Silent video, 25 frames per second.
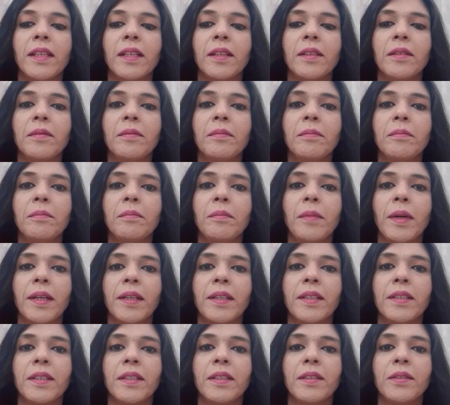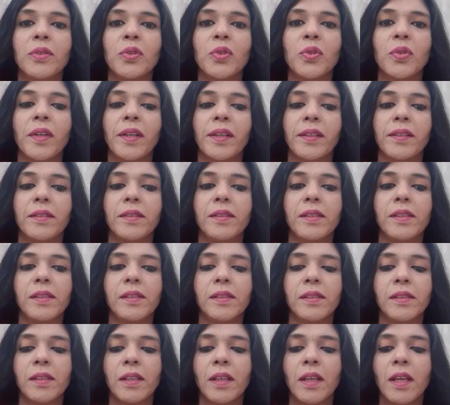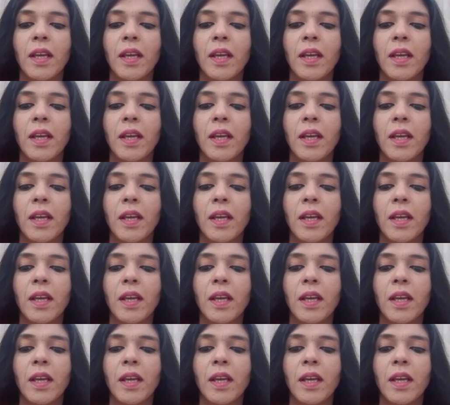and marketing strategies.